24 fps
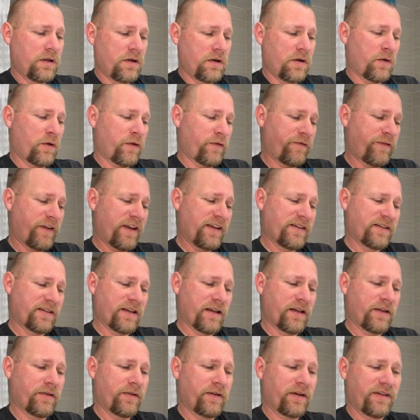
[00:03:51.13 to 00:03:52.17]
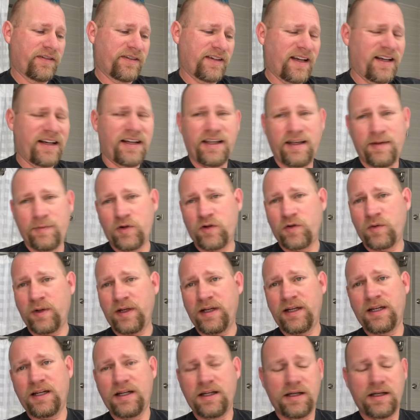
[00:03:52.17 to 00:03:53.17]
or face lathering. It's kind of in between.